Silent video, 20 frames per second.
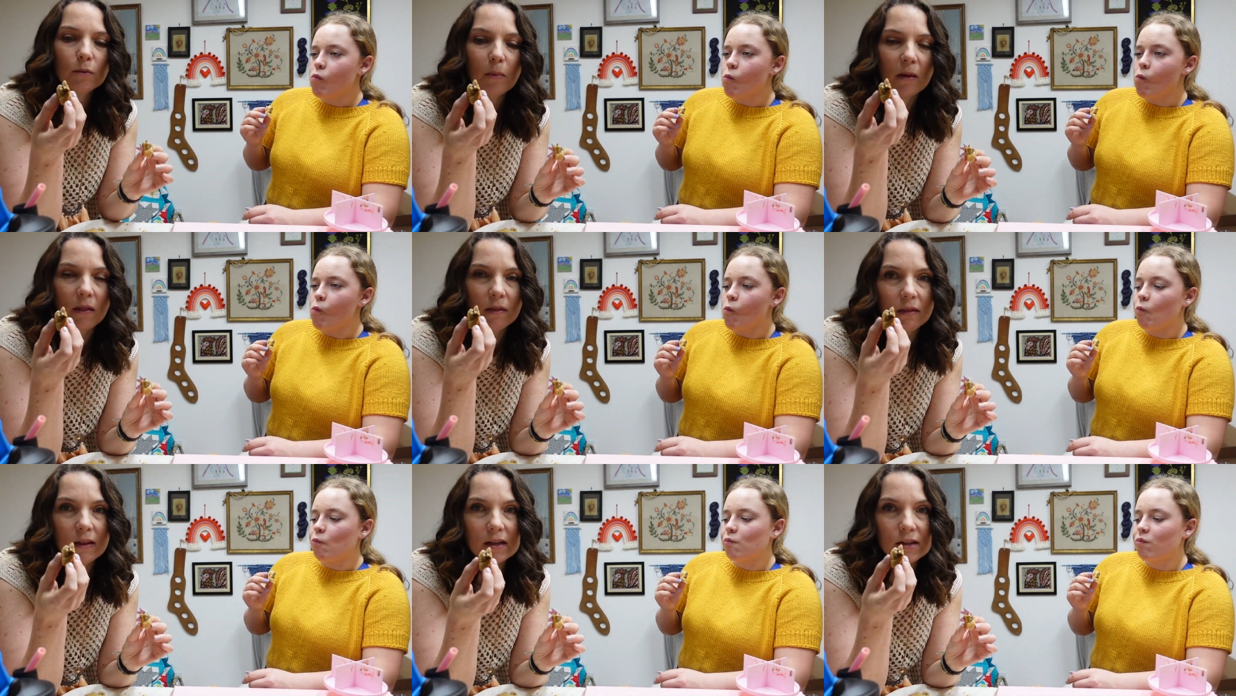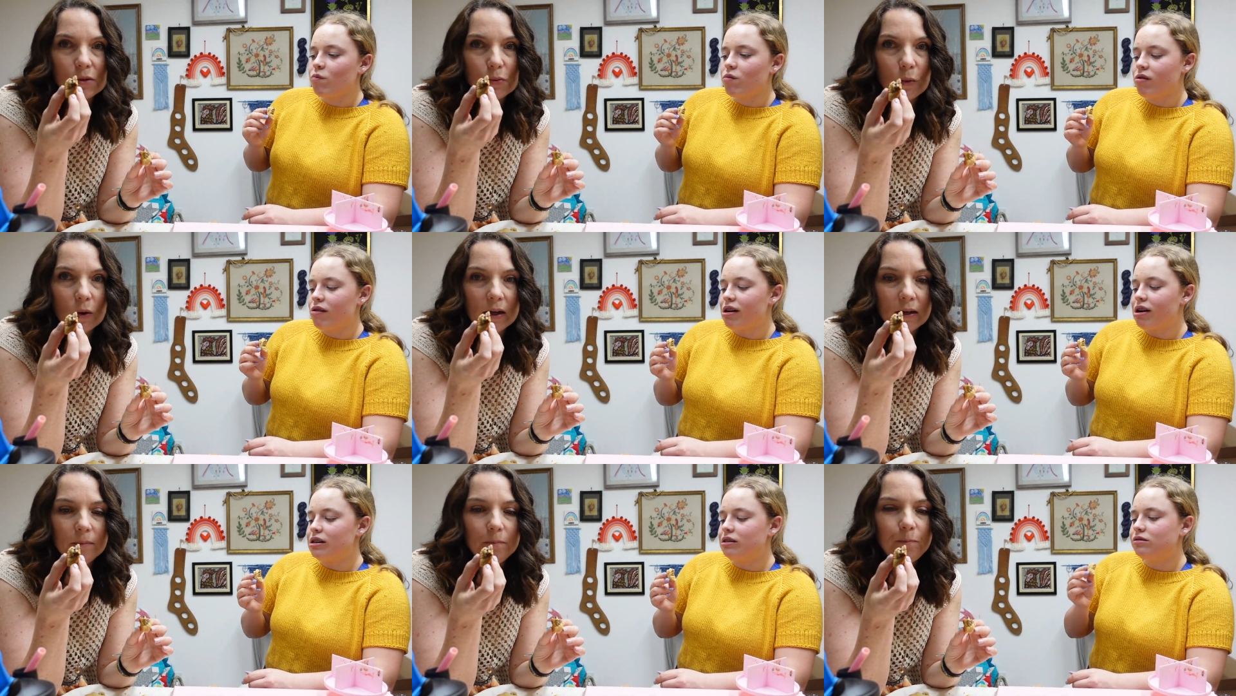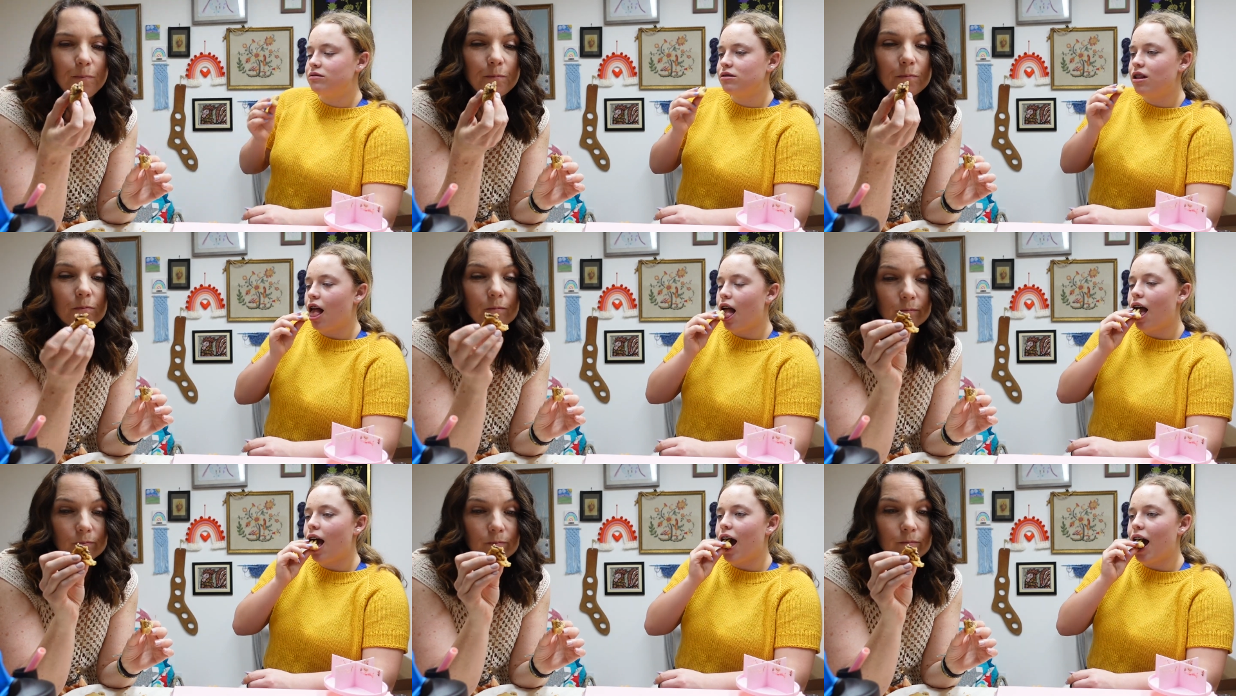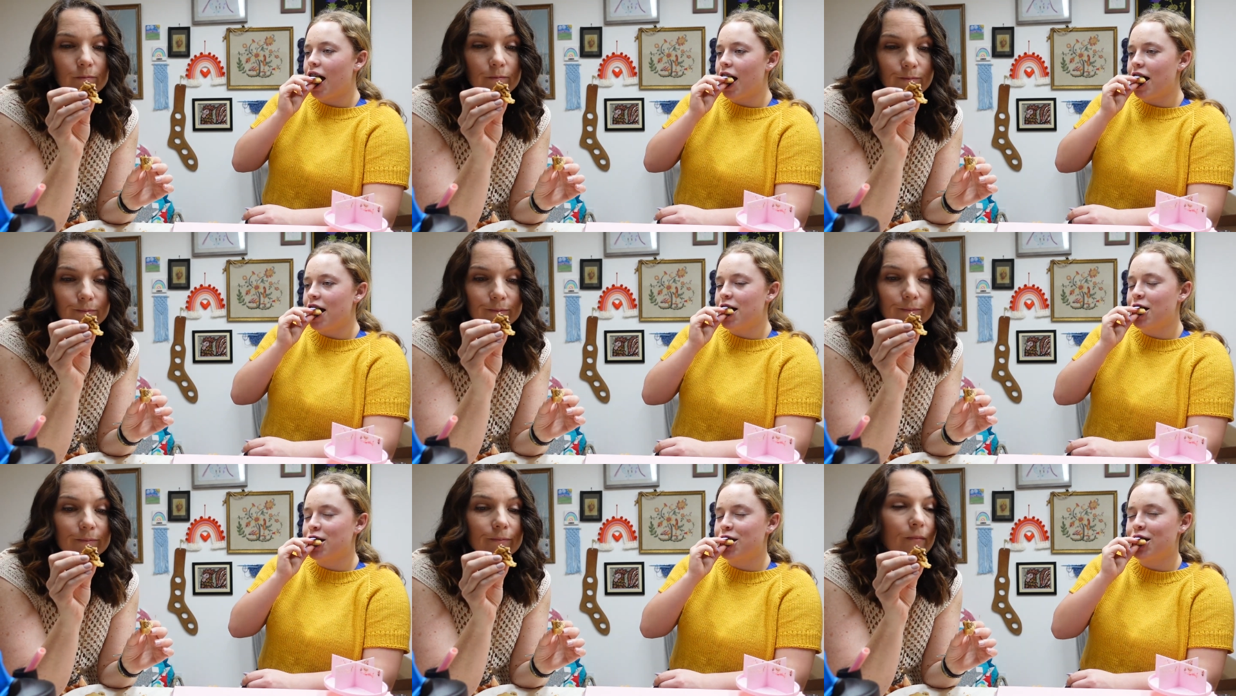Speaker 1: but this one,
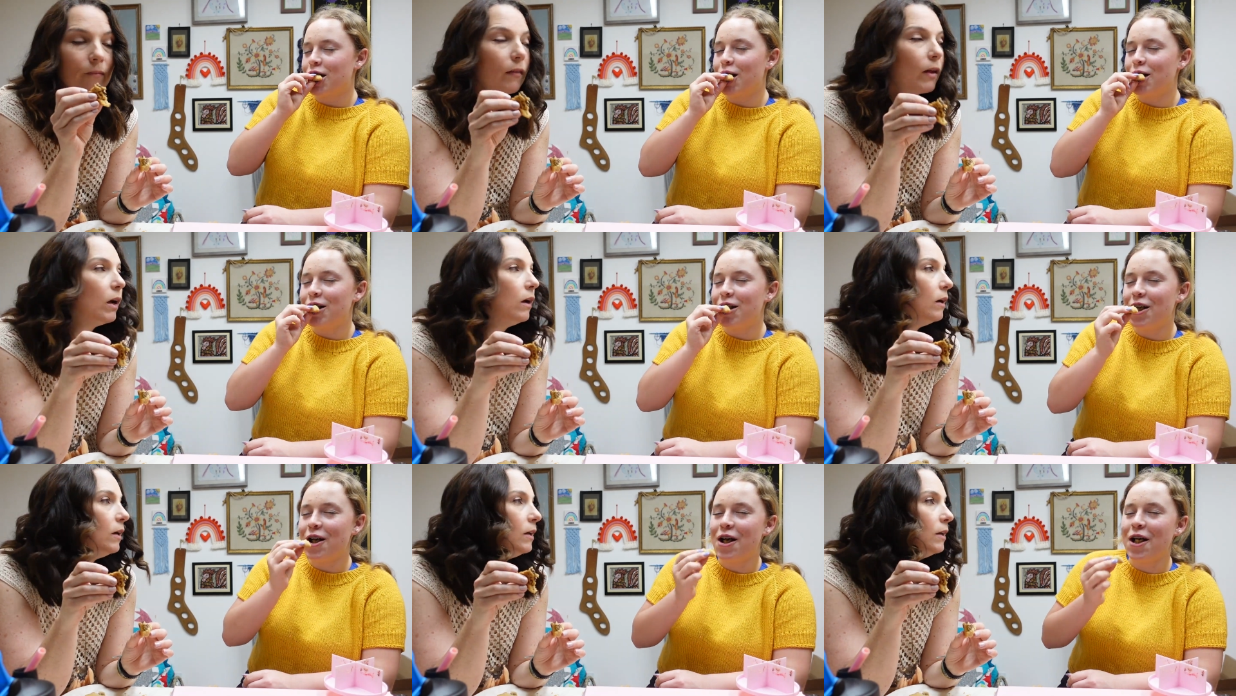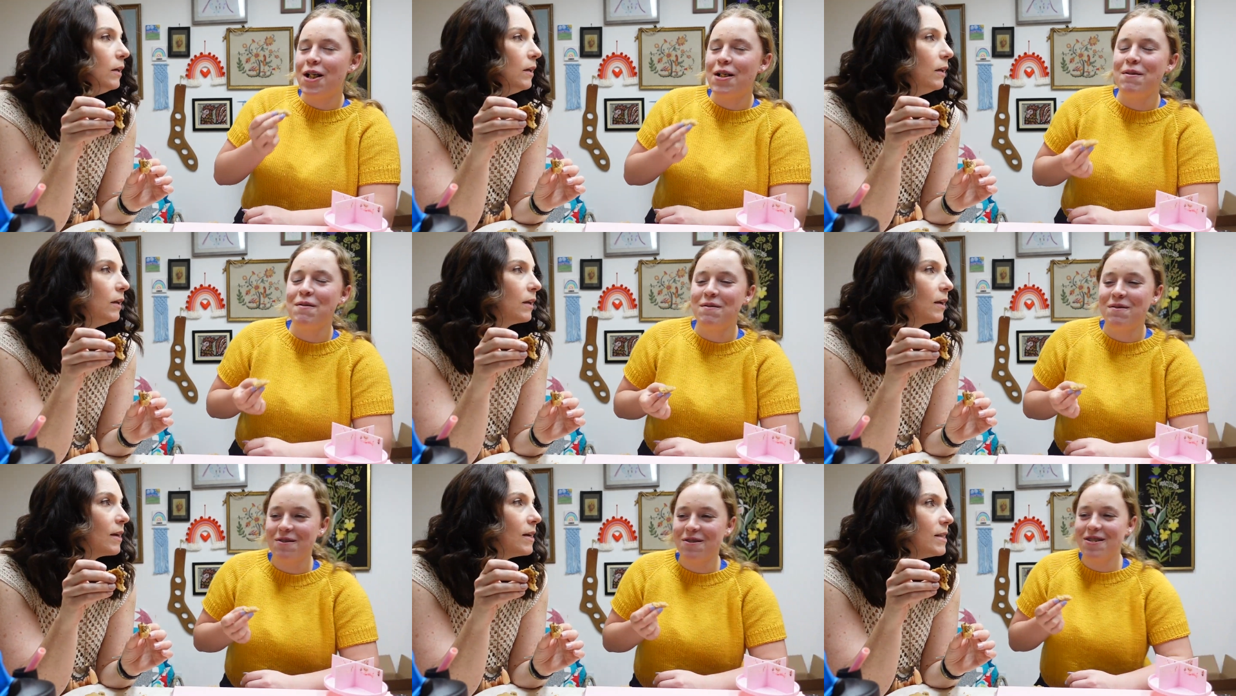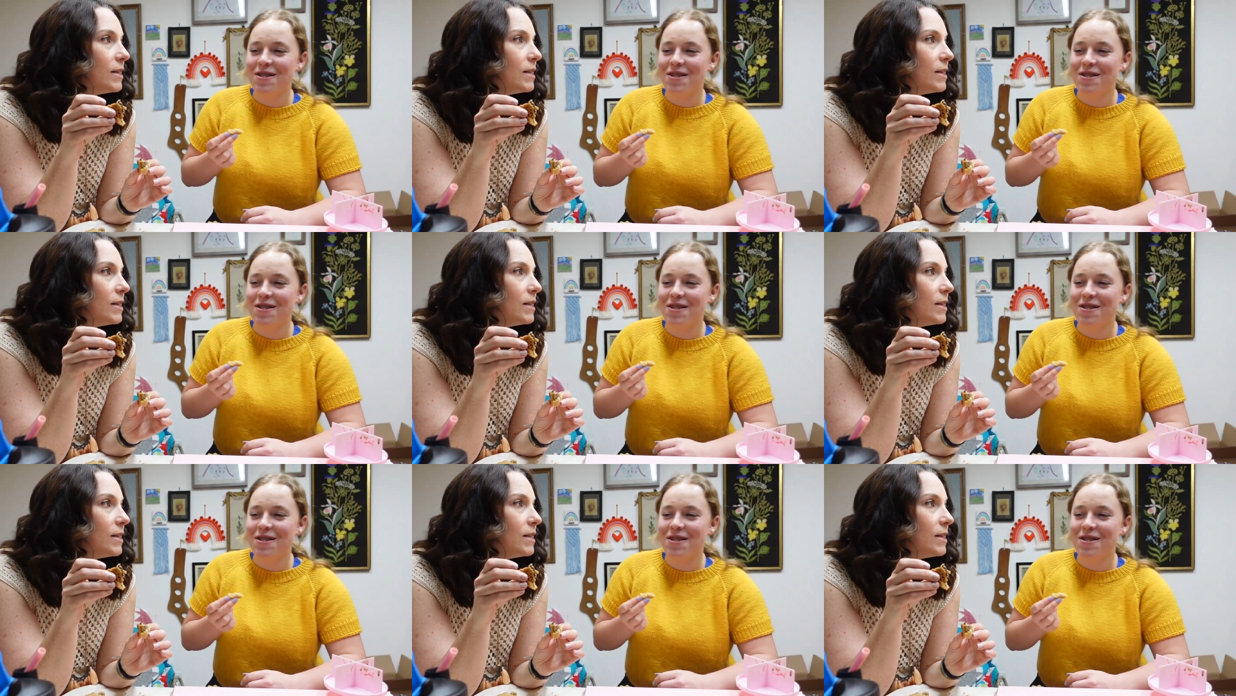so good.